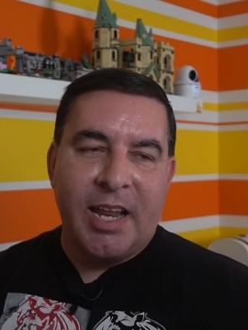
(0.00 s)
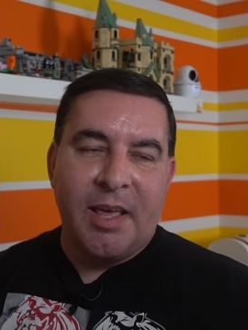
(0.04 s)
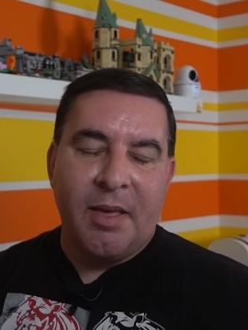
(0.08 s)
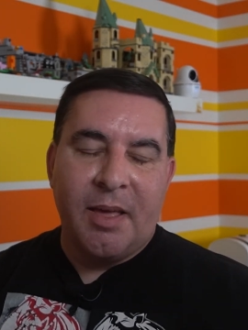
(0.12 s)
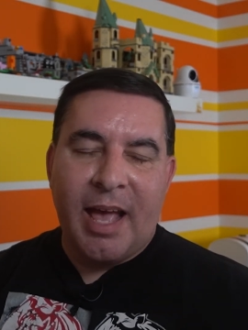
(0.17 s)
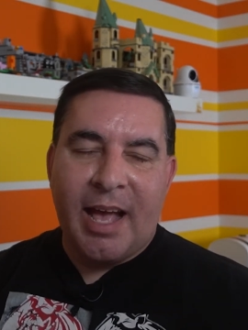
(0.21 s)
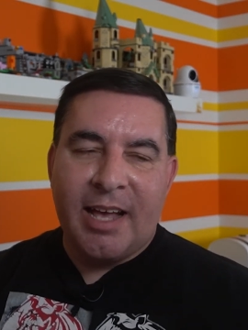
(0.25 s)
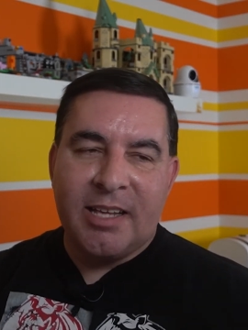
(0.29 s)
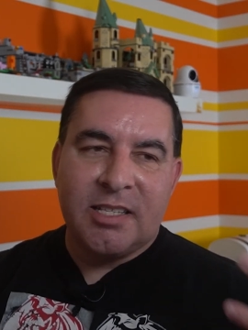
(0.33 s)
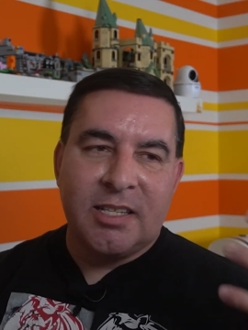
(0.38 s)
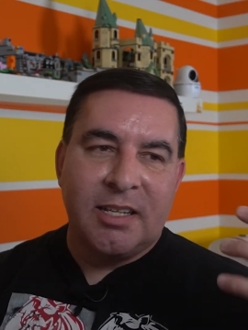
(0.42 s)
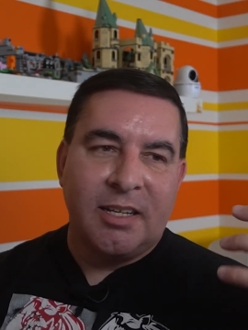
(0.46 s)
and
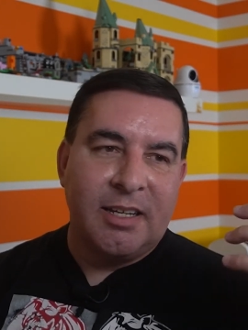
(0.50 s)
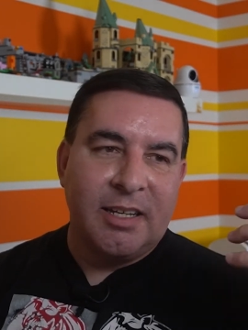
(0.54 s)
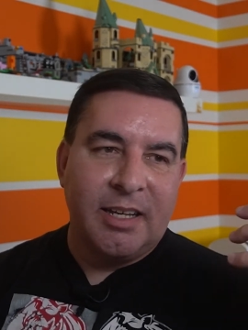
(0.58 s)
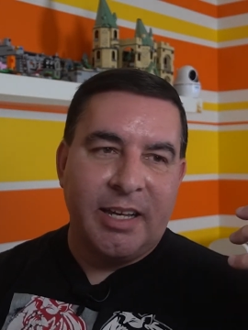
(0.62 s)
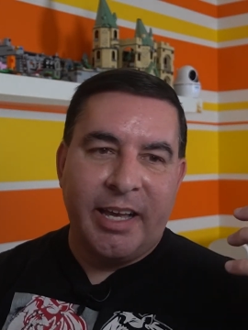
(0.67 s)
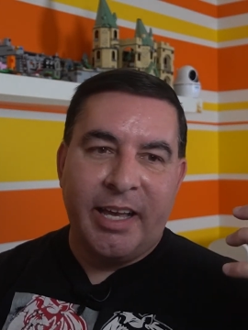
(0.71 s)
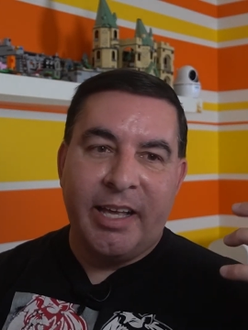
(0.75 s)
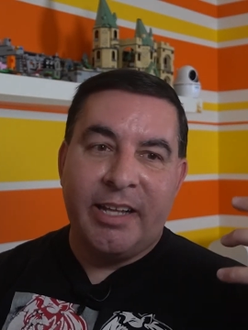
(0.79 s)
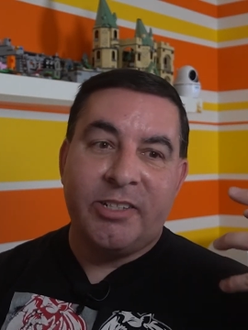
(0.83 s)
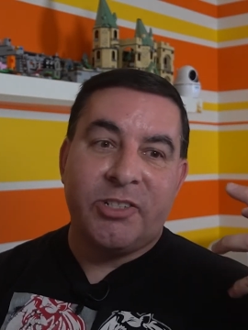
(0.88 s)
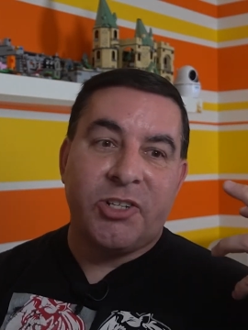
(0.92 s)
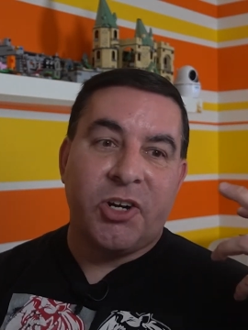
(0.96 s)
it has
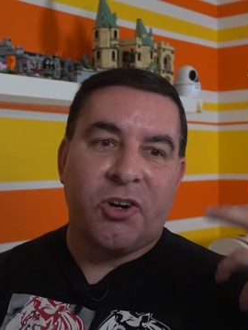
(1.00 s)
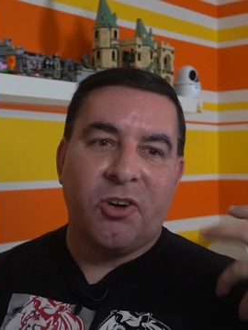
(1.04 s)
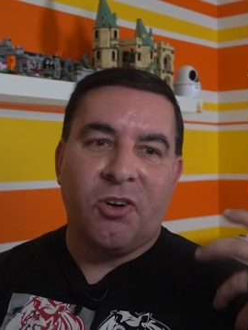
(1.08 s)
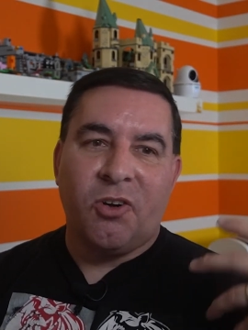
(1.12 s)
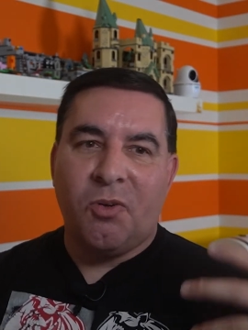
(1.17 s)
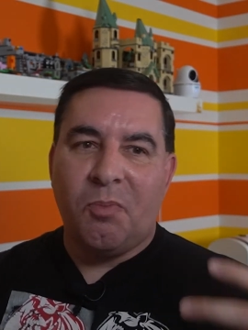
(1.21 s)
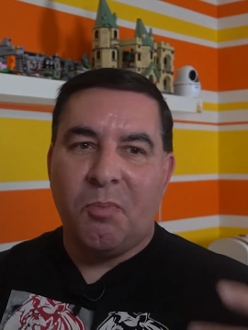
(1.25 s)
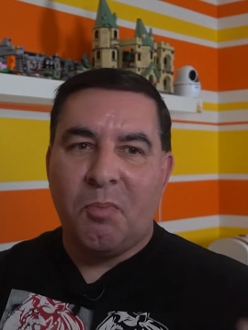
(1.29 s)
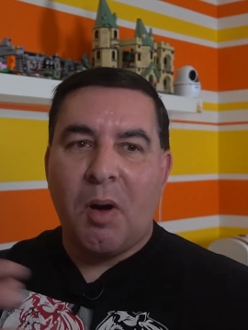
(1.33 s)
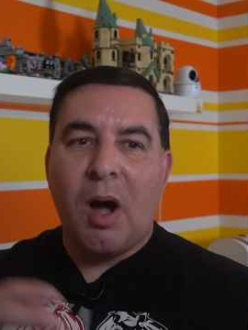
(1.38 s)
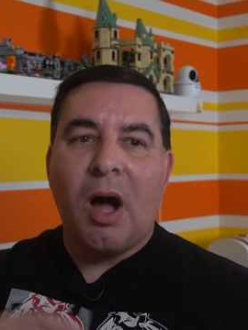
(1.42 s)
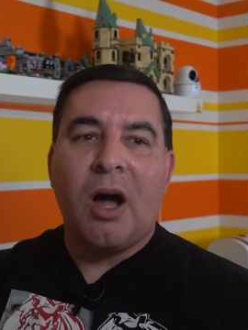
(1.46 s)
an
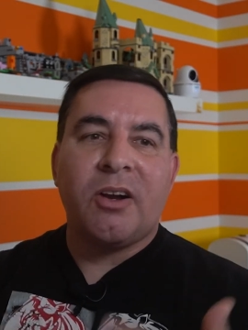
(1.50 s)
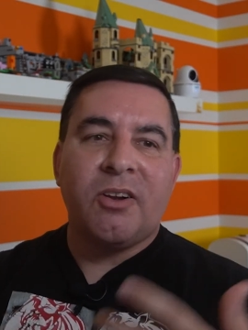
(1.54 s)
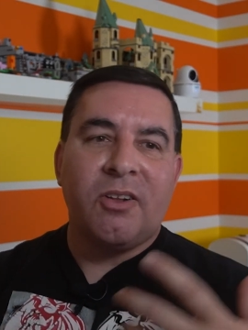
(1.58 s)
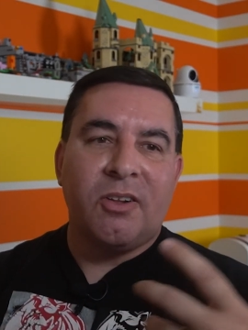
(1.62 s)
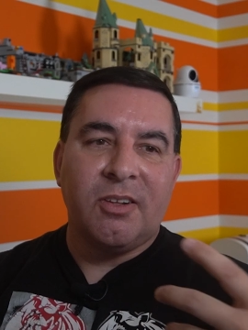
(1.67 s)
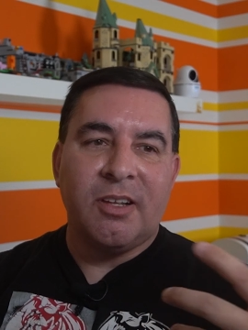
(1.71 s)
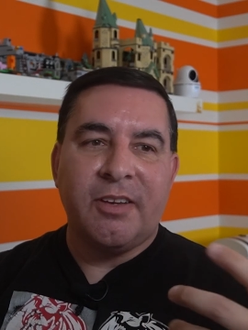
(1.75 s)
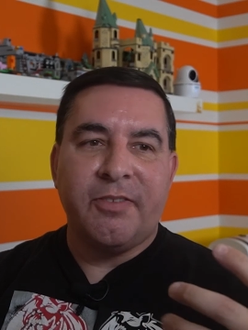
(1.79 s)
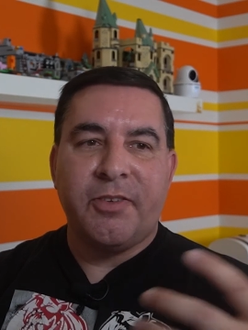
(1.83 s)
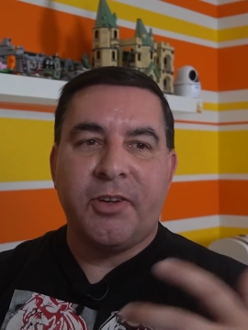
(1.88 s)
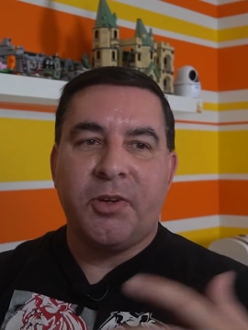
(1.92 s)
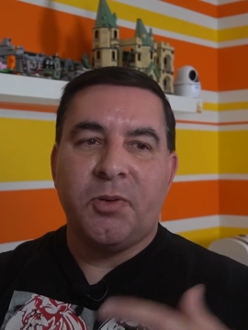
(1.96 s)
internal
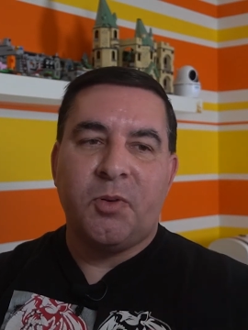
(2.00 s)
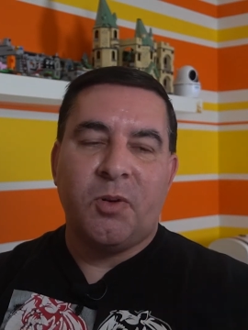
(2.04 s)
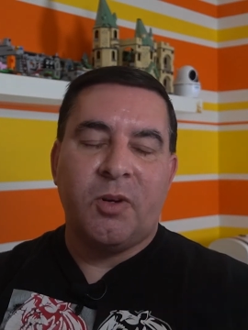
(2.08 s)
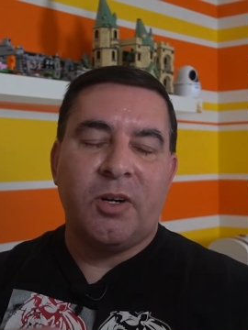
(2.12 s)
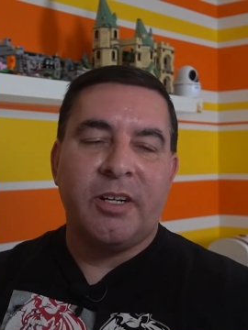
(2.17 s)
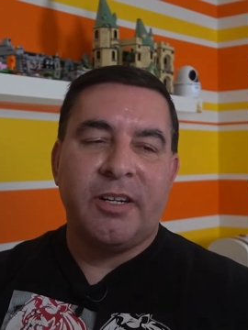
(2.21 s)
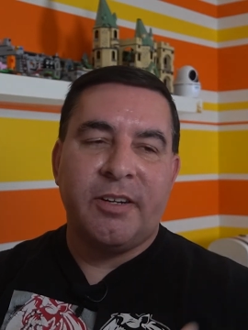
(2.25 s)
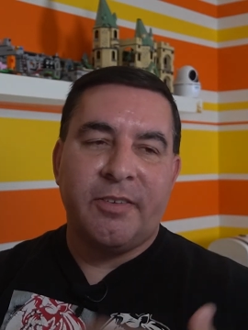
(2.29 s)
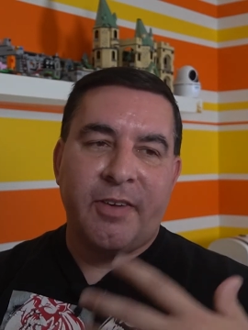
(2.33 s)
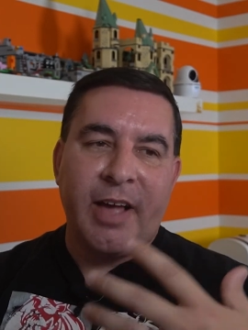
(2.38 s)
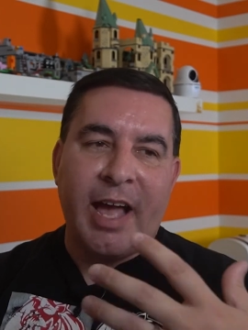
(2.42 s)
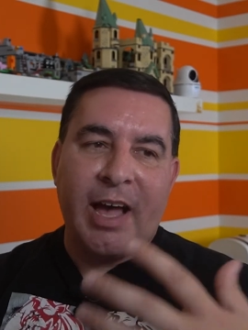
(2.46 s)
model, if you would,